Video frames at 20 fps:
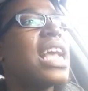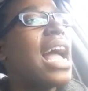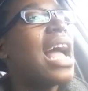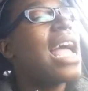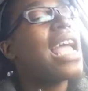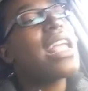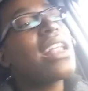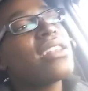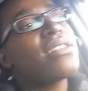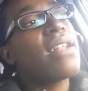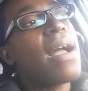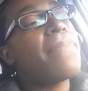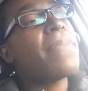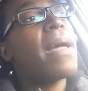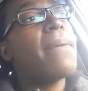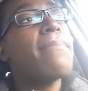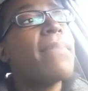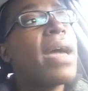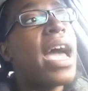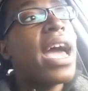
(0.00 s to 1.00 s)
I ain't, I'm
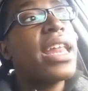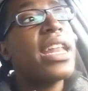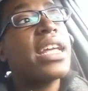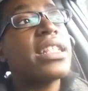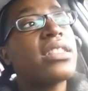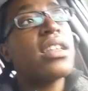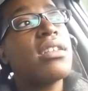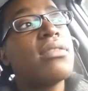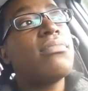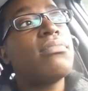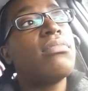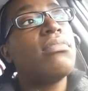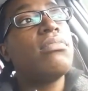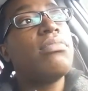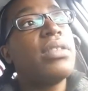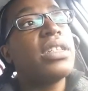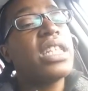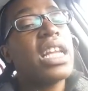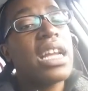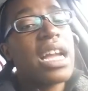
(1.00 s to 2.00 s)
not mad at them,
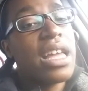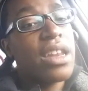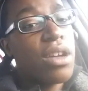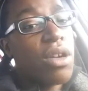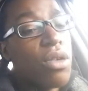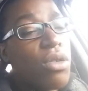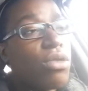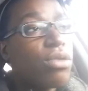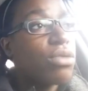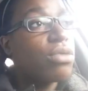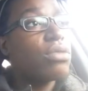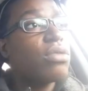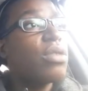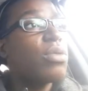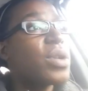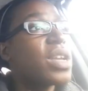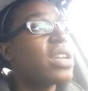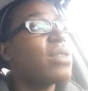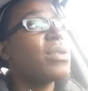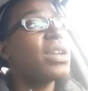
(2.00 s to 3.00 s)
but they kind of old.
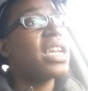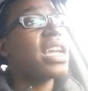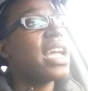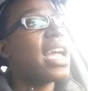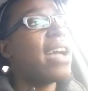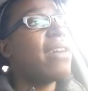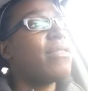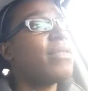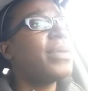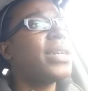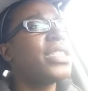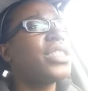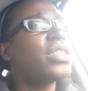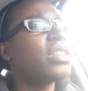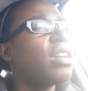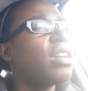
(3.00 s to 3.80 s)
We, we can't have a bunch